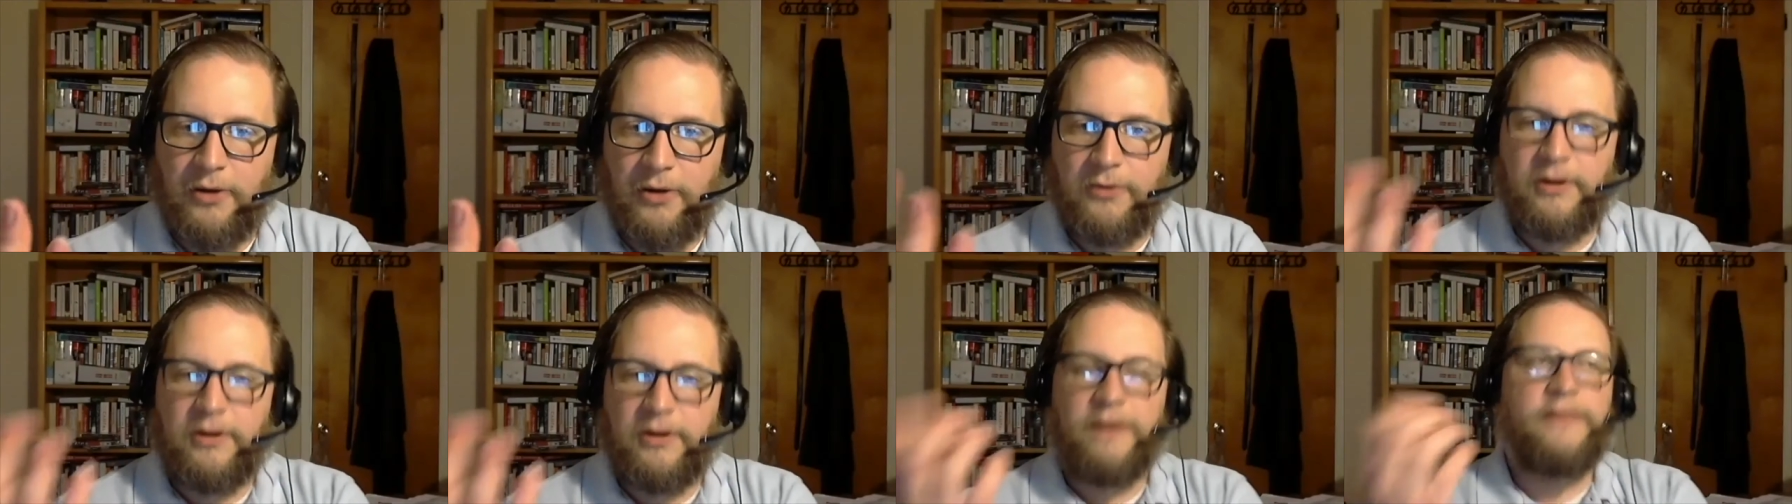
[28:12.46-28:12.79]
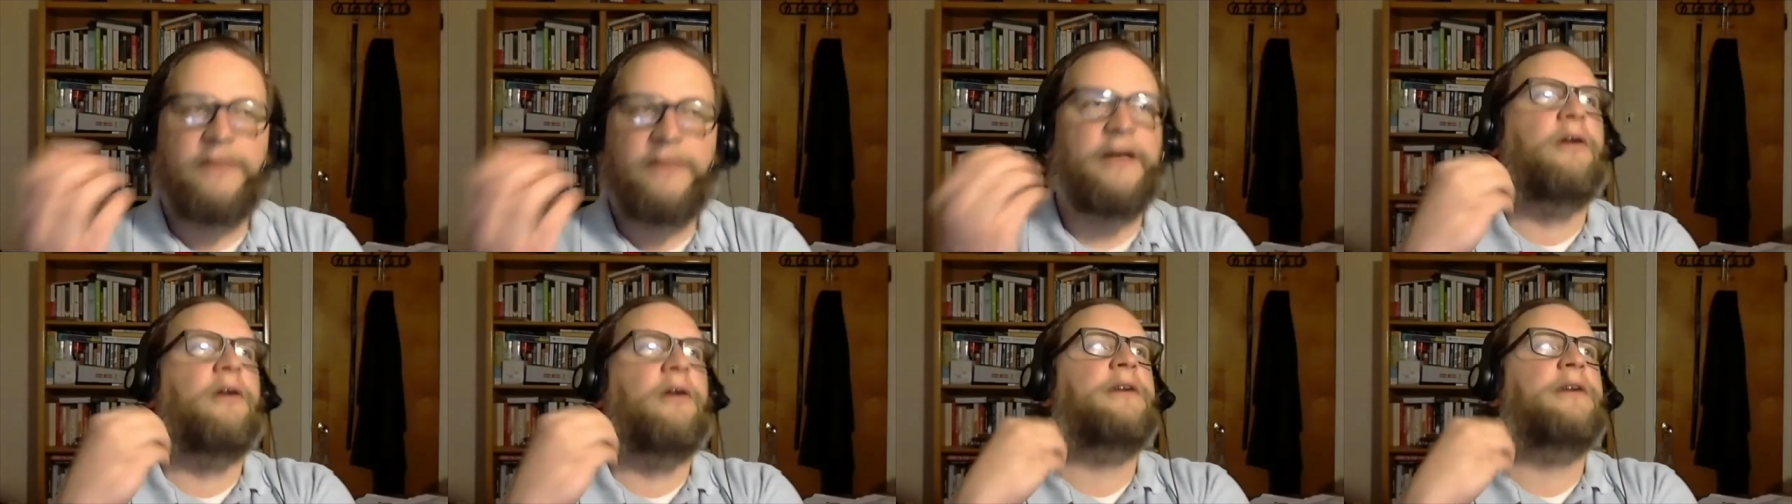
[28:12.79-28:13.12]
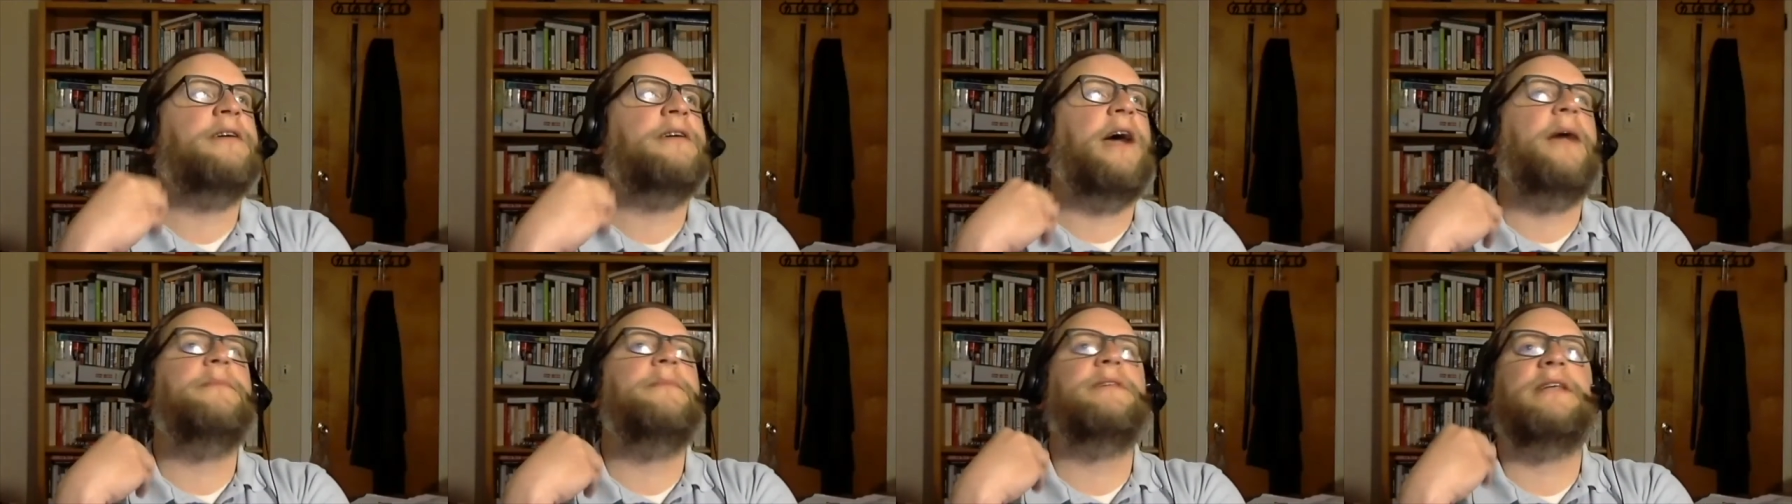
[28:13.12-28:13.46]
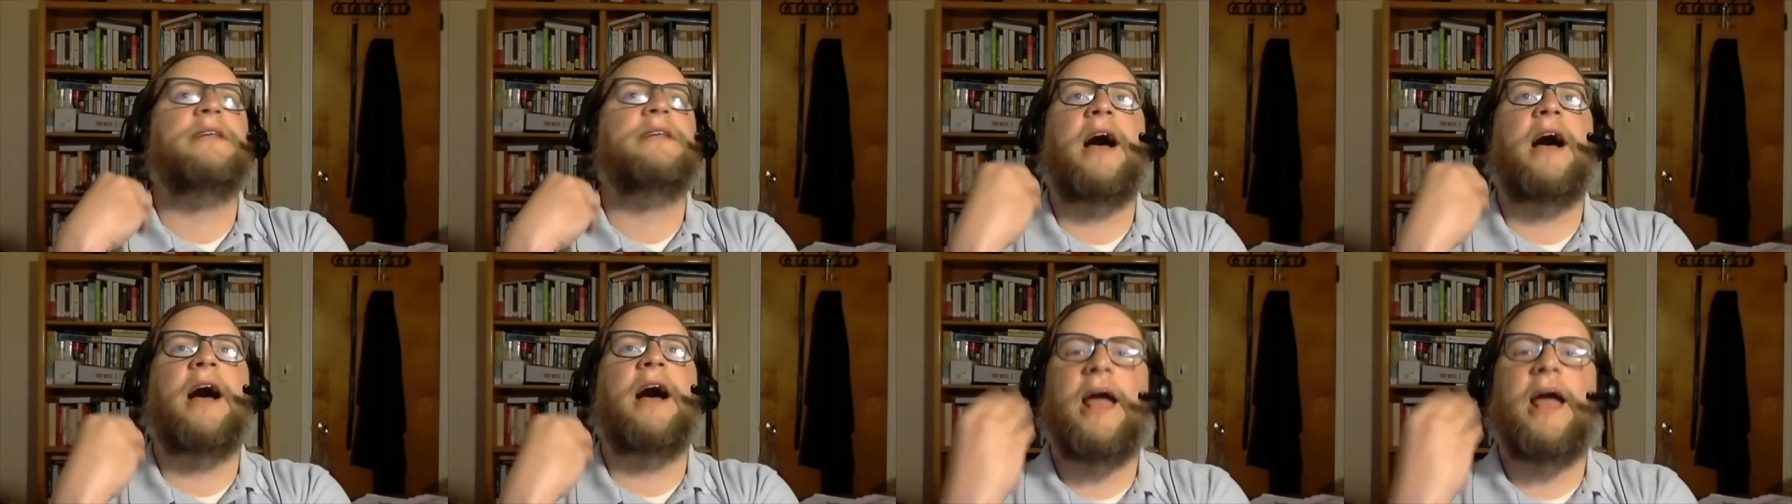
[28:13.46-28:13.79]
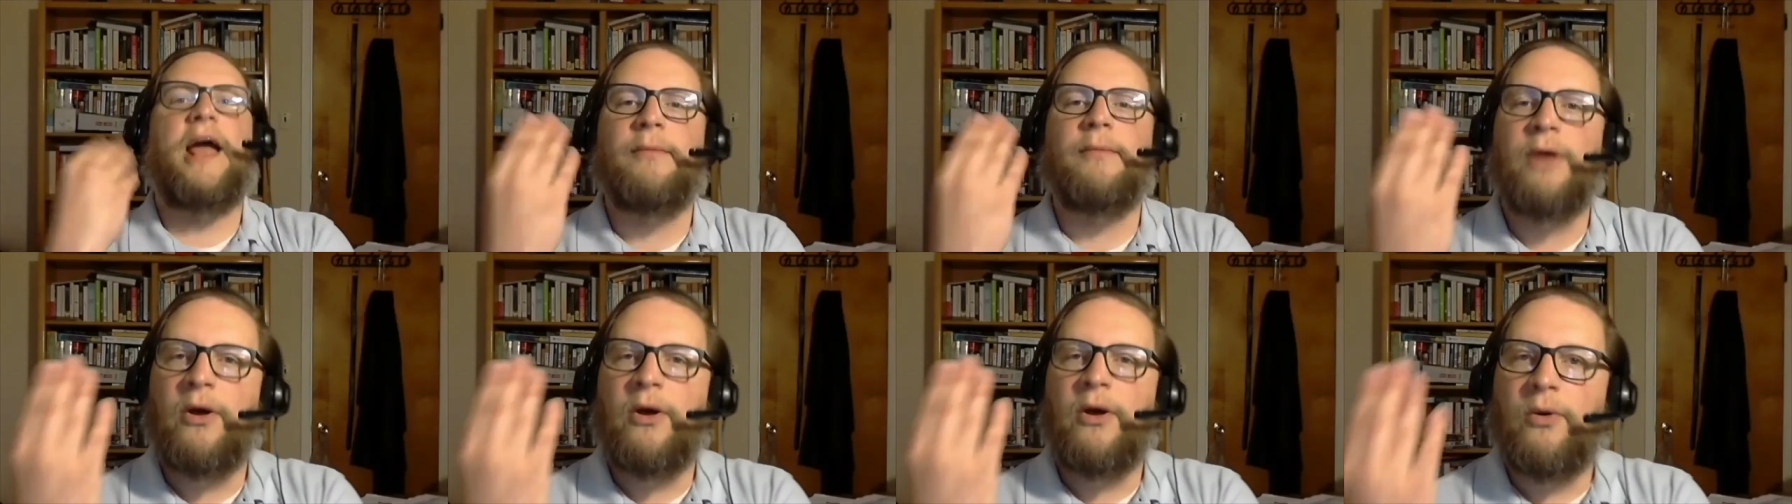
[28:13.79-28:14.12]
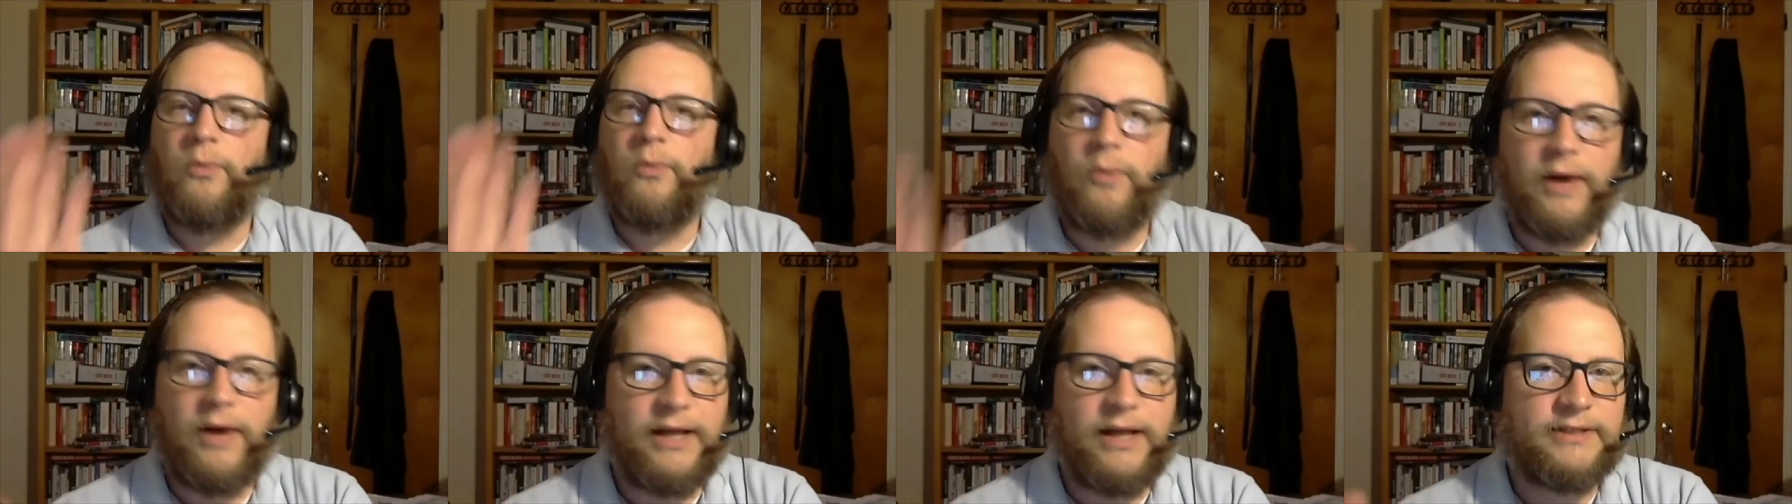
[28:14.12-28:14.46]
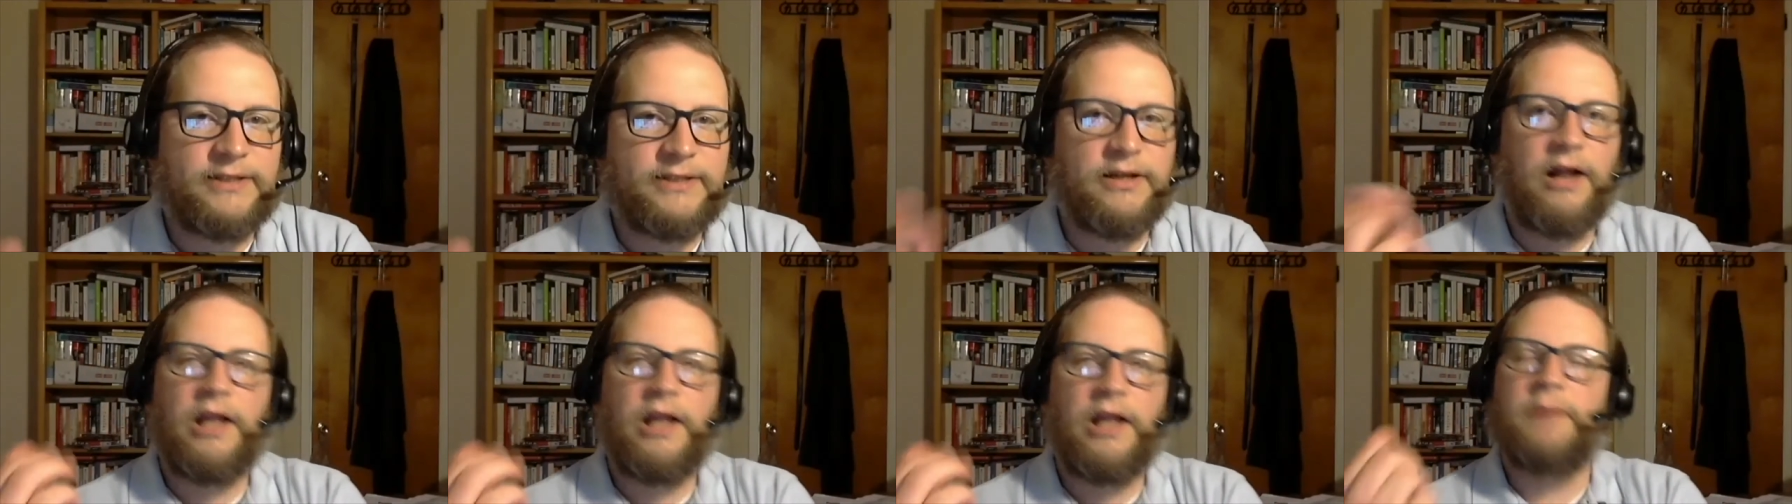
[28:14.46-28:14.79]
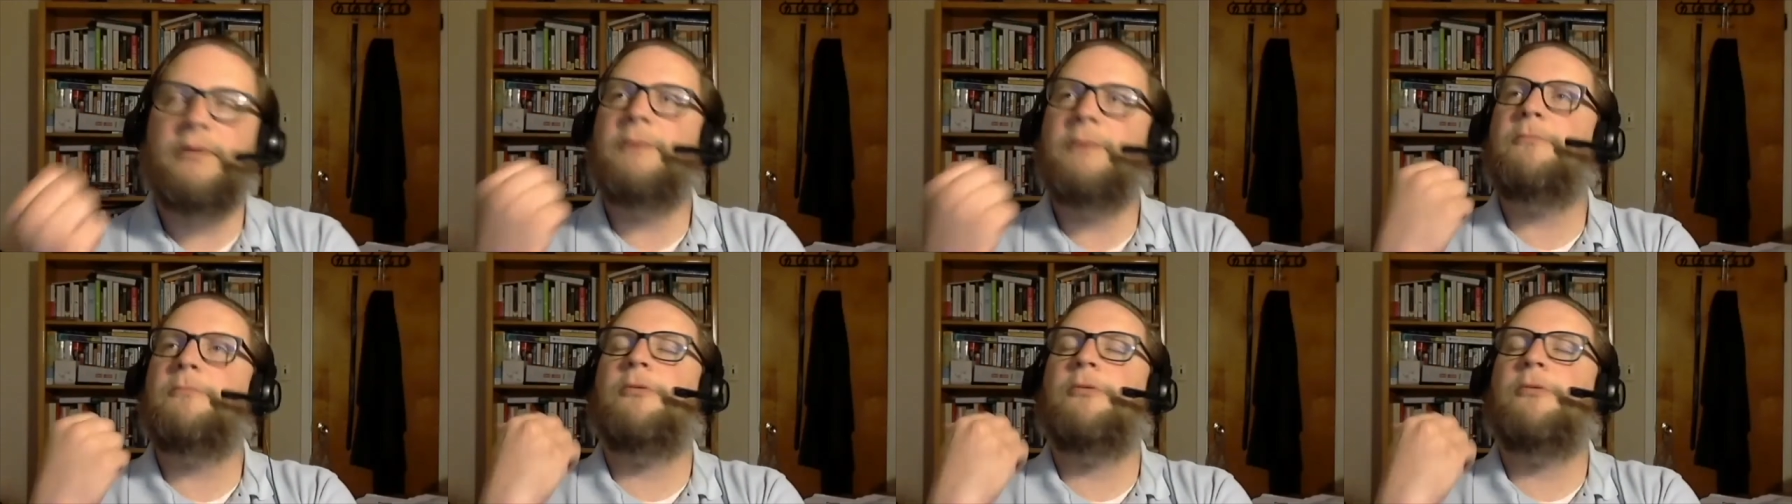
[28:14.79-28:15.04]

There are times that I am with Solomon,